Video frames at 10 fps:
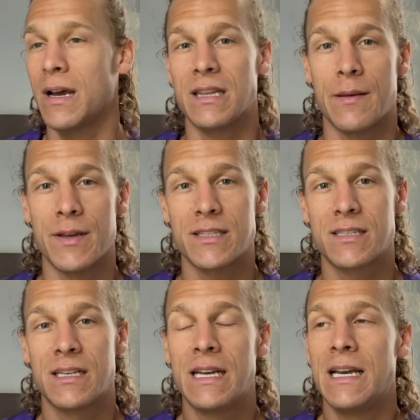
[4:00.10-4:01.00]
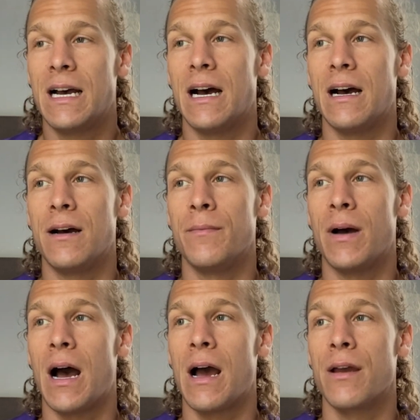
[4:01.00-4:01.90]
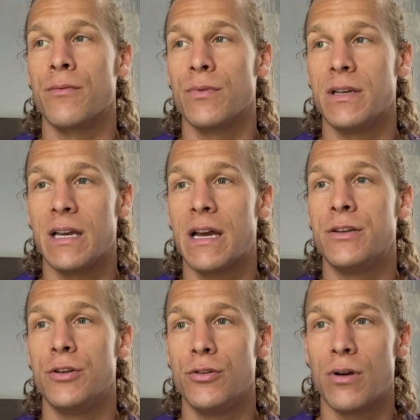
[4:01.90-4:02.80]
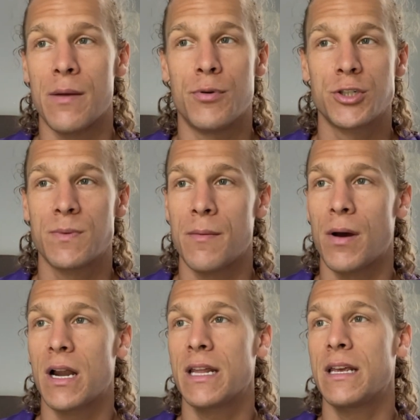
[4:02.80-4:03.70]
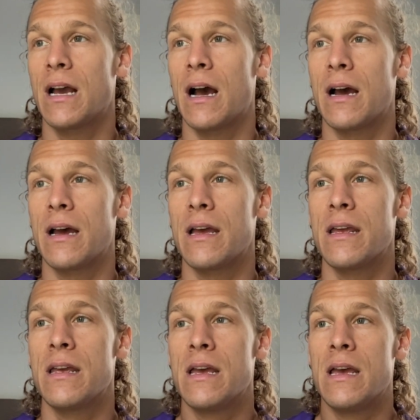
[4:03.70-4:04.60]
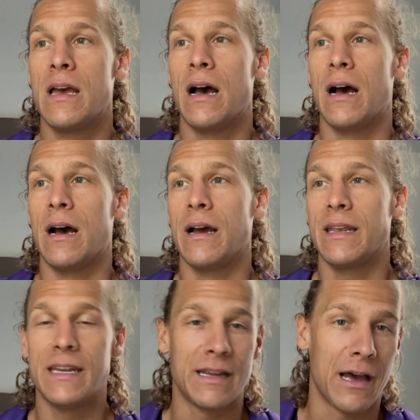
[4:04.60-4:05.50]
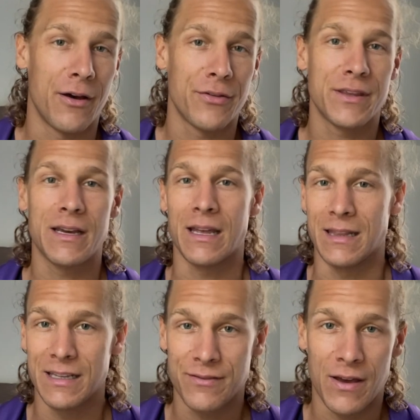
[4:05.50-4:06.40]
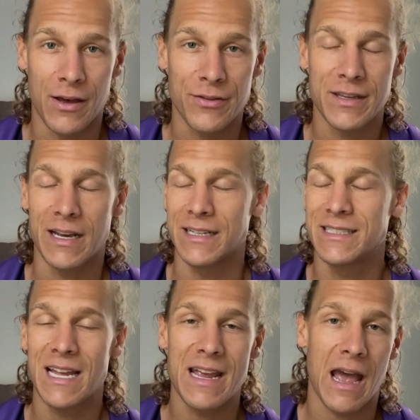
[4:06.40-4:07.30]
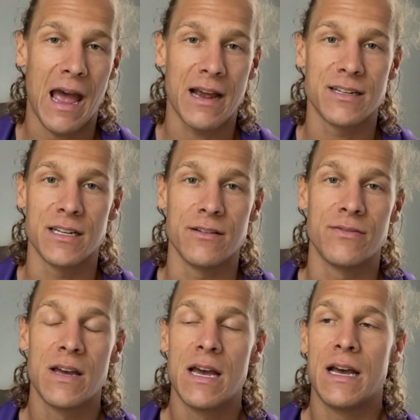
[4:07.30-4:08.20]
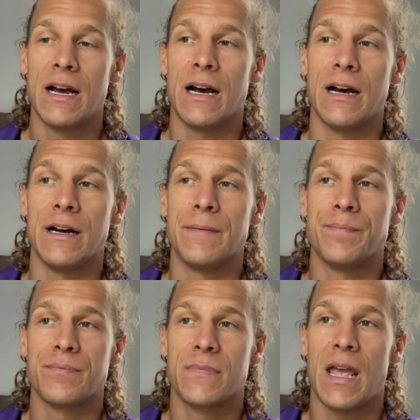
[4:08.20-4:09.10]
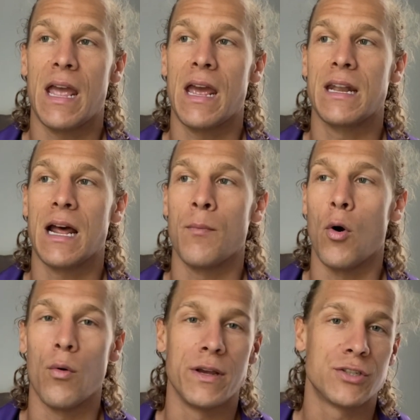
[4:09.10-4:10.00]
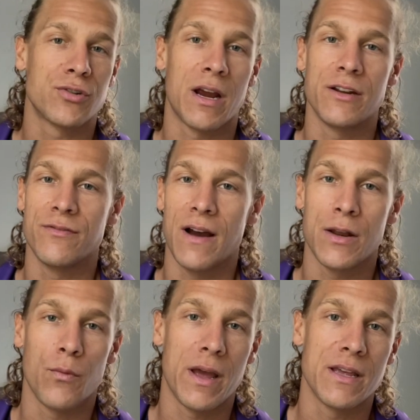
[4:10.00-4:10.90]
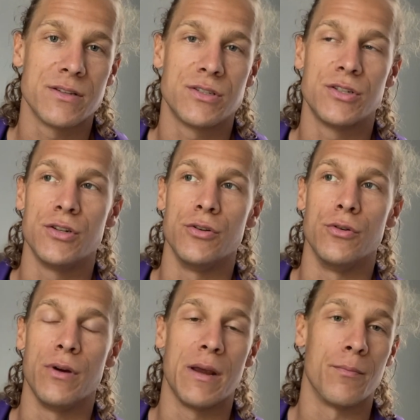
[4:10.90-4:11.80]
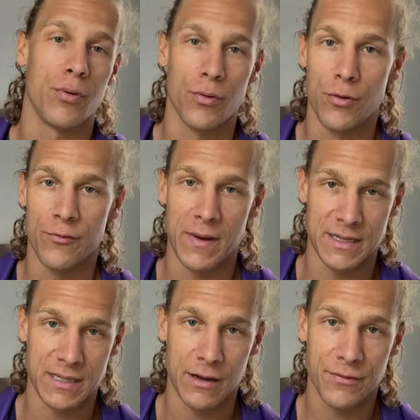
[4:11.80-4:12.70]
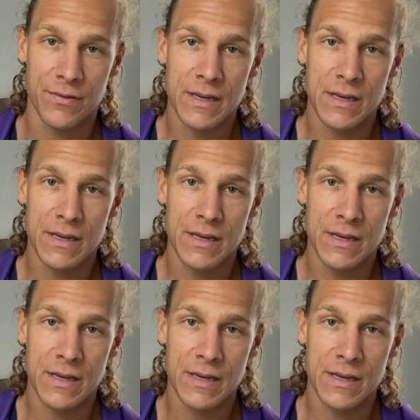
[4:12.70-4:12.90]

limits. I push my body, I eat healthy, I live healthy, I stay active, and I'm always trying to find ways to improve myself.